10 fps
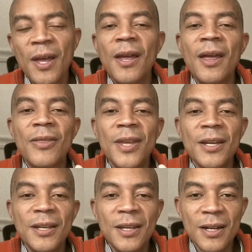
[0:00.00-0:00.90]
and they
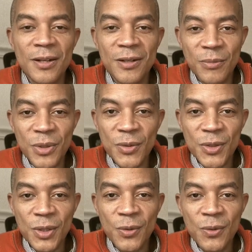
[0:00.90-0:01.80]
get a W
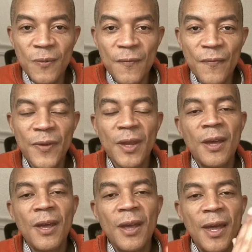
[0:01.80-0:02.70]
2,
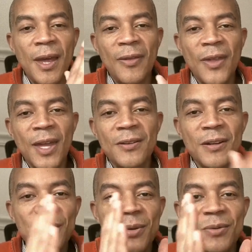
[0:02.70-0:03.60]
and that
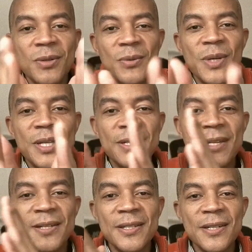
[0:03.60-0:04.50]
W 2 is
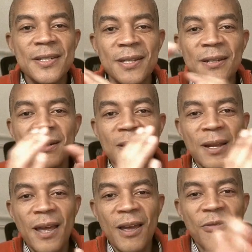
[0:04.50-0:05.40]
consistent
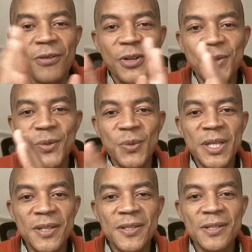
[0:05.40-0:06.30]
every two
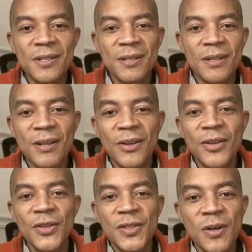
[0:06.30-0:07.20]
weeks.
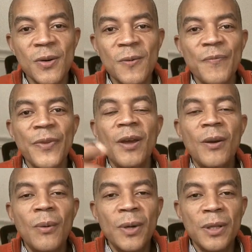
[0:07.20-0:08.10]
So,
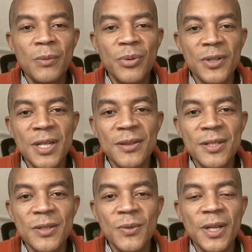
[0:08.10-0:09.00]
when you present
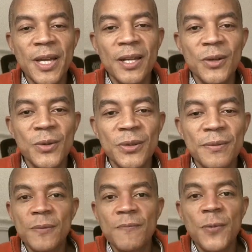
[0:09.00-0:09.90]
this to a landlord,
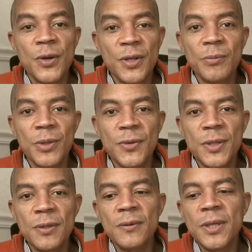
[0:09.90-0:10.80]
your W
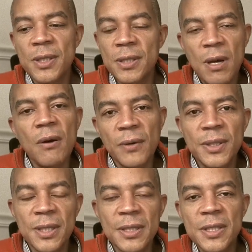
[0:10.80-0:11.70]
2, it's, oh, it's
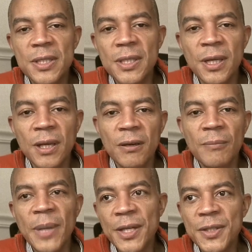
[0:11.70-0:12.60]
consistent
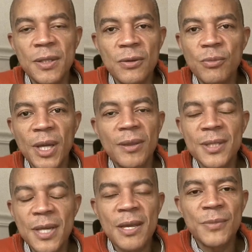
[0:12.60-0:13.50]
income. I see you make the
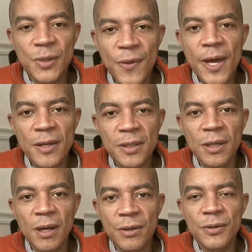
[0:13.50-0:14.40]
same
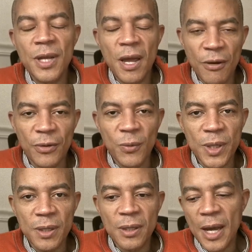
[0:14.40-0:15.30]
$2,000 every
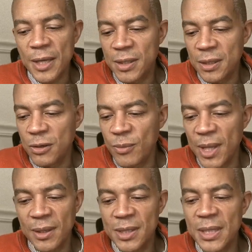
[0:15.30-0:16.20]
week. I see you
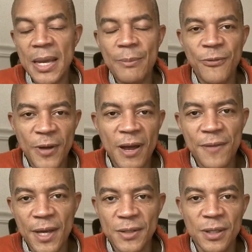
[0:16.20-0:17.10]
make the same
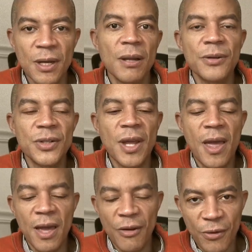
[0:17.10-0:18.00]
$5,000
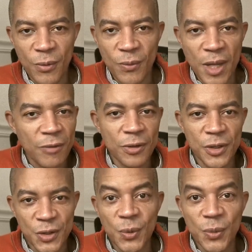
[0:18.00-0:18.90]
every, every
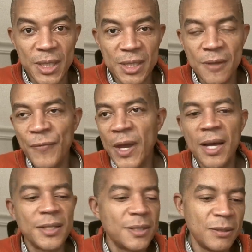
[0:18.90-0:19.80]
two weeks.
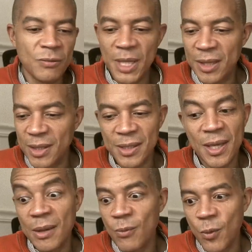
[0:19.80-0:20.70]
I see you make the
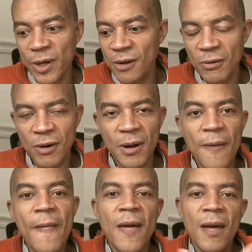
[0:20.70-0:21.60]
same whatever
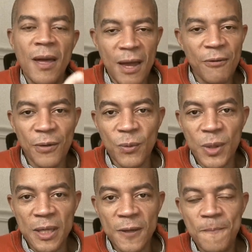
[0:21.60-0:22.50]
every
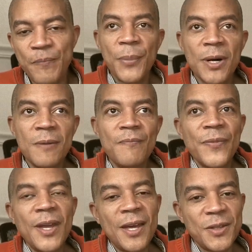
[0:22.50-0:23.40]
week. But
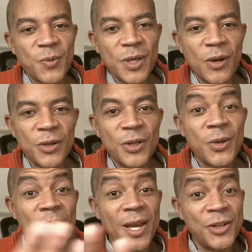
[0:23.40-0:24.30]
as we all
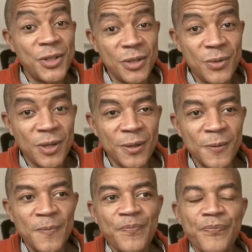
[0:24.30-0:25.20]
know, as you know,